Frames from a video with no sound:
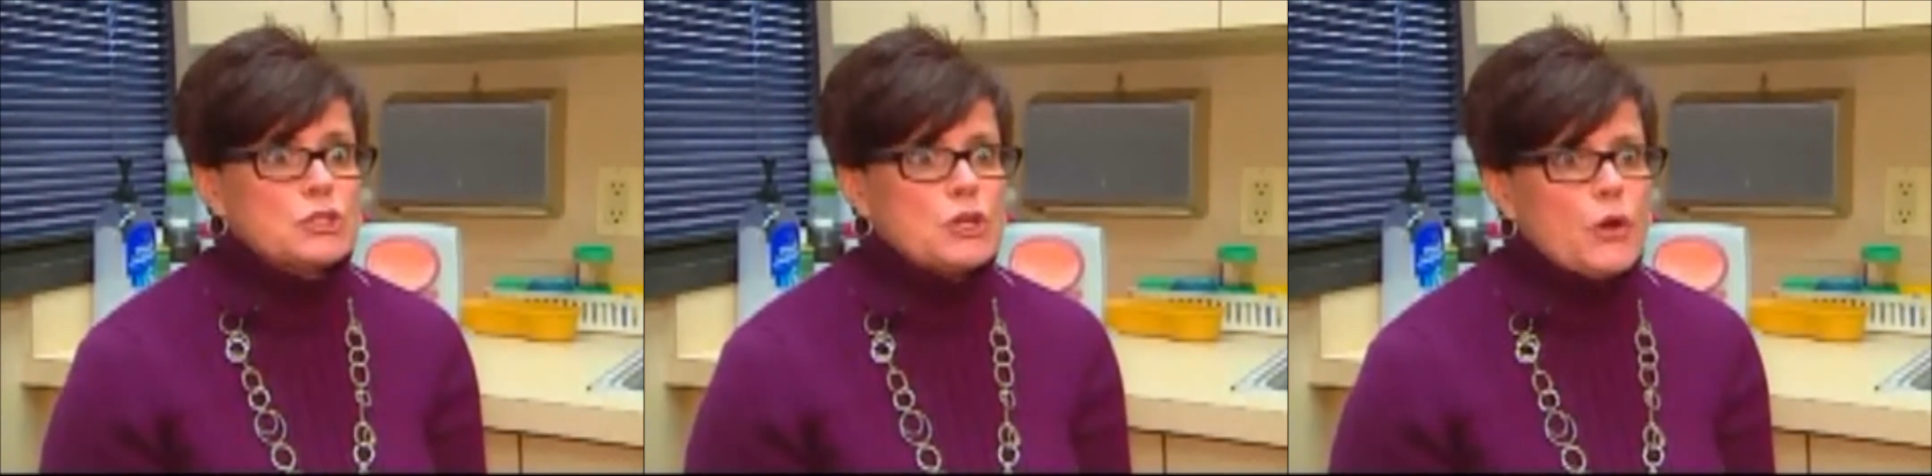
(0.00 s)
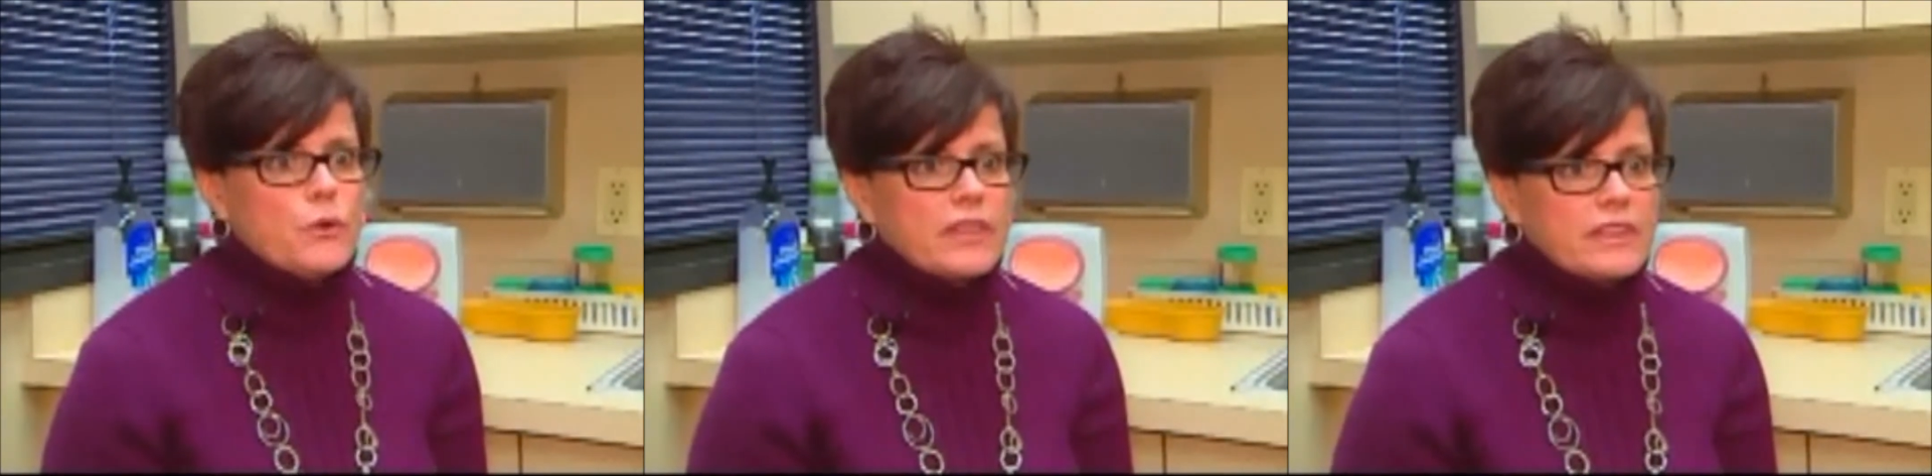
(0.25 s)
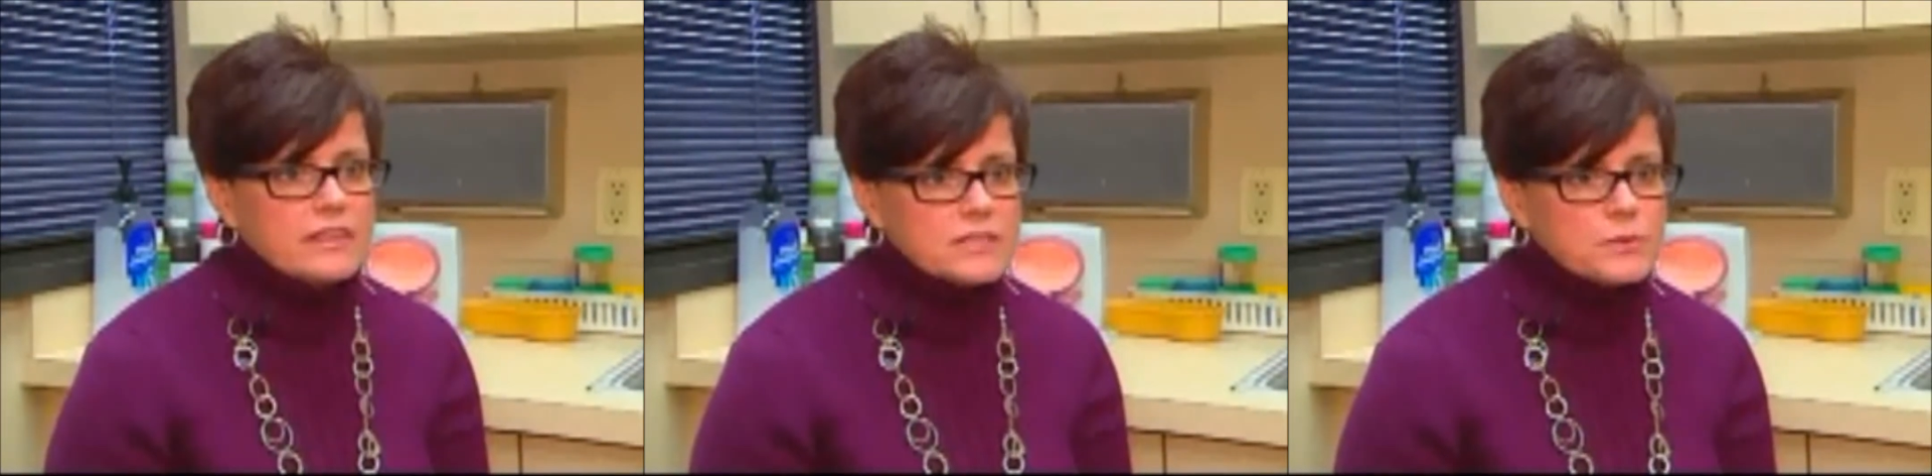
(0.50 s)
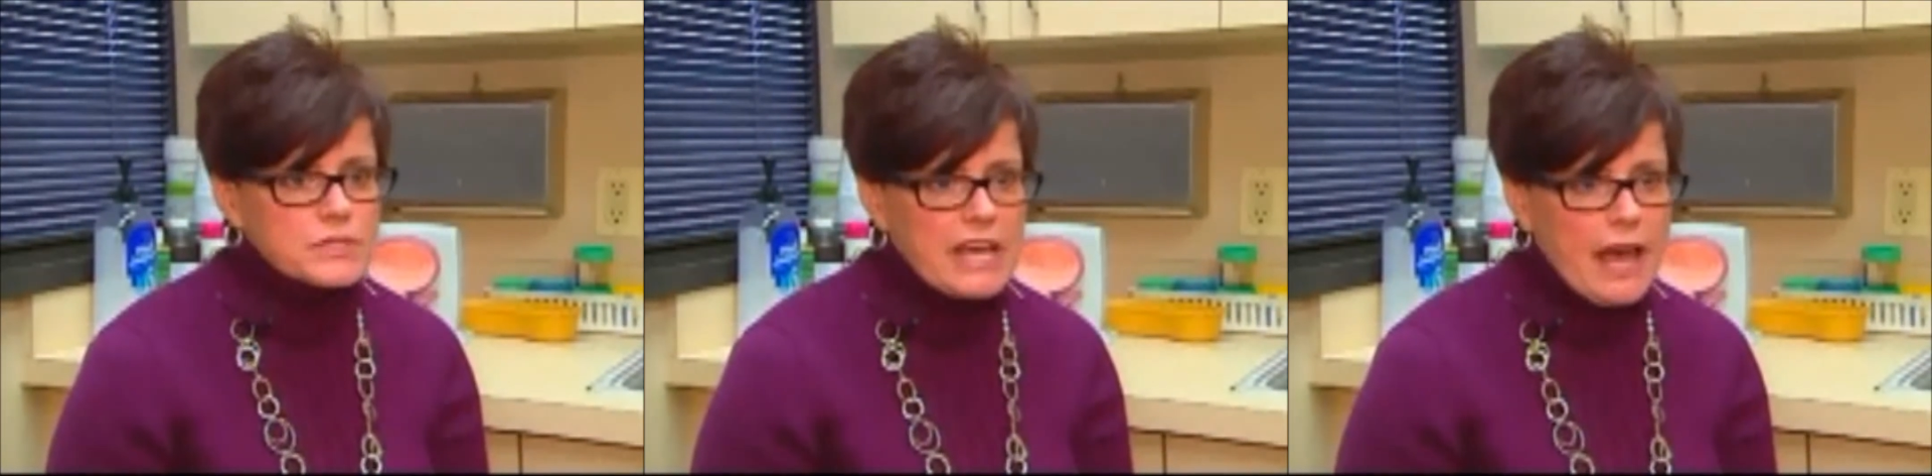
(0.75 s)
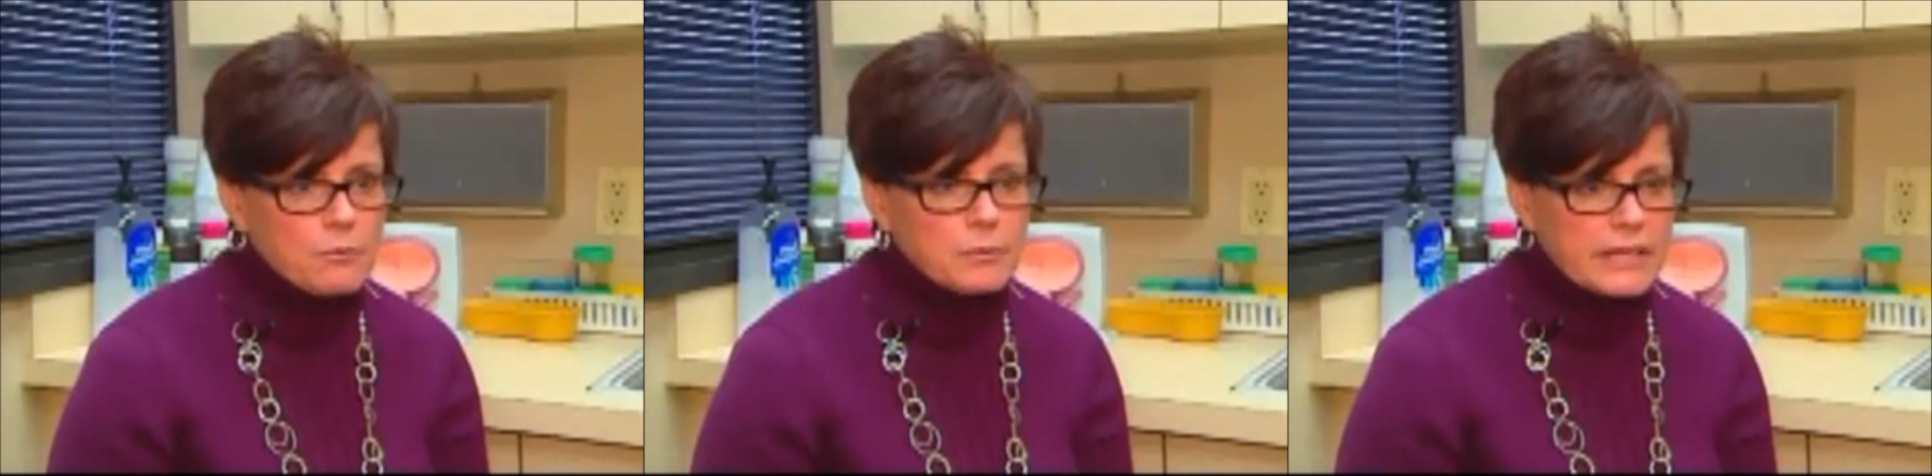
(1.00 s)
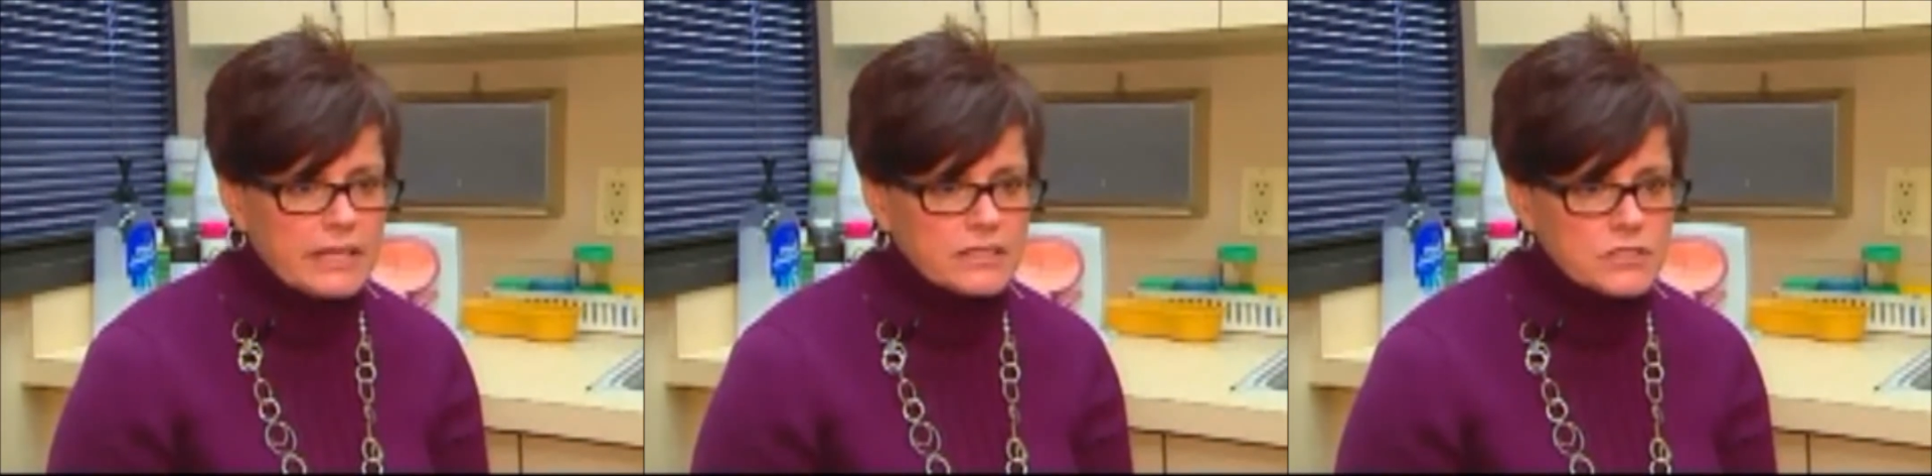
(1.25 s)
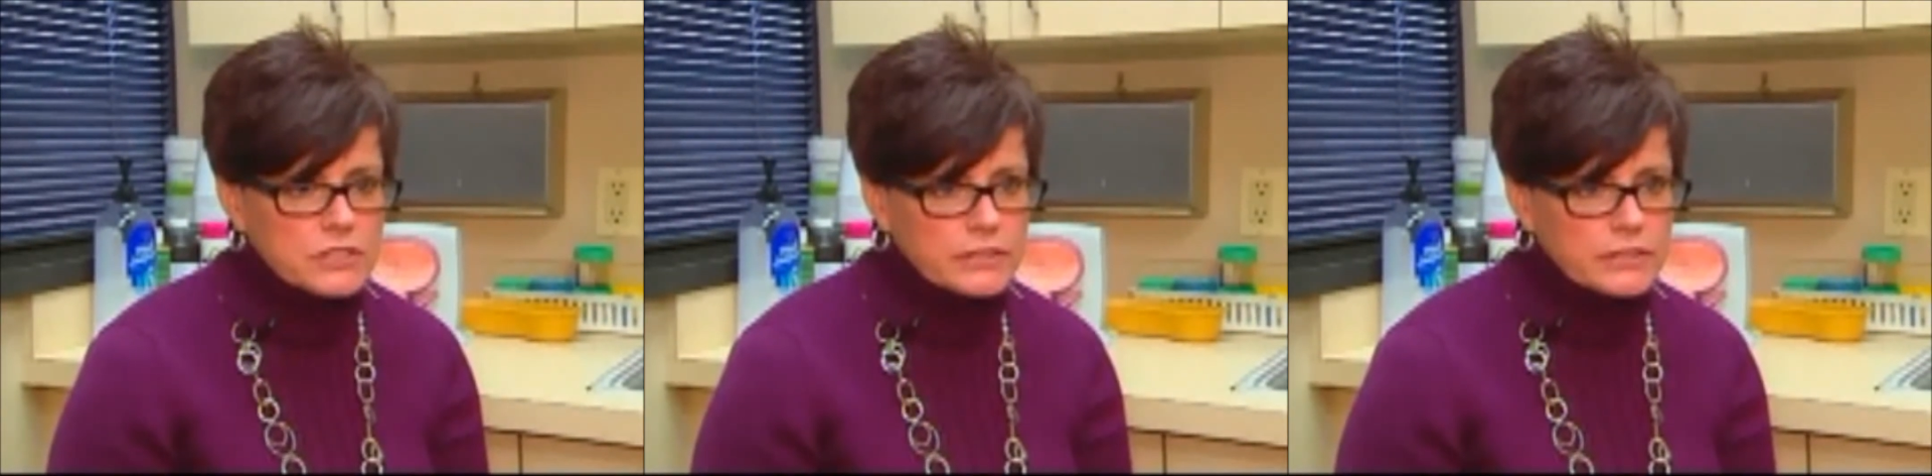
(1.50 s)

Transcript: know that this was happening to